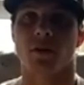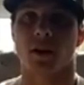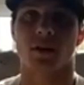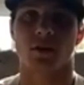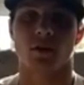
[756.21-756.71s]

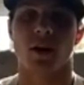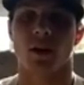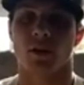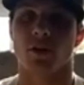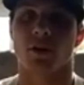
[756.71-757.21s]
Like, you got to
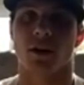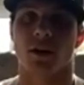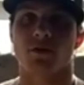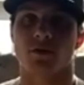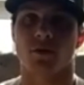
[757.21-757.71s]
learn how to
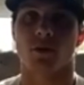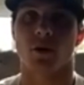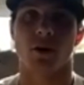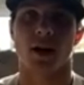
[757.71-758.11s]
use your lower